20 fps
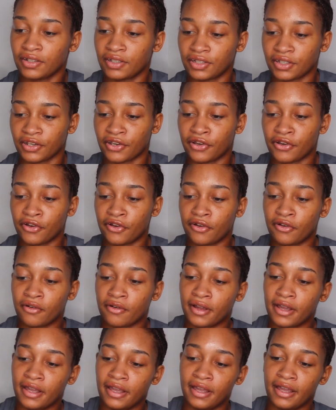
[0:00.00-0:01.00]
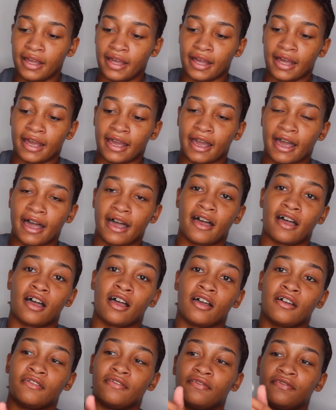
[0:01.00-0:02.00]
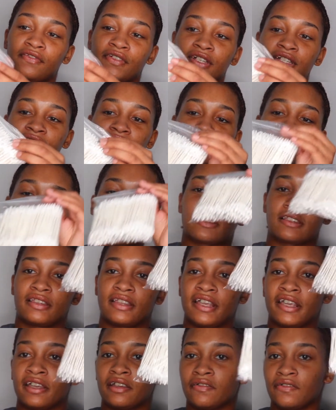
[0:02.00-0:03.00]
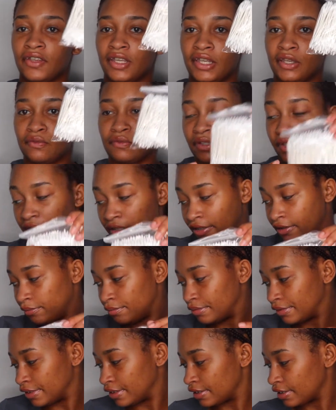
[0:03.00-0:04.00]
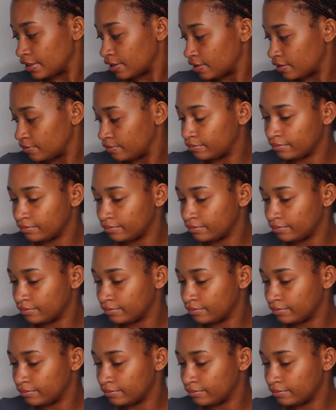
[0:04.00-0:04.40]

So I have this thing of Q-tips.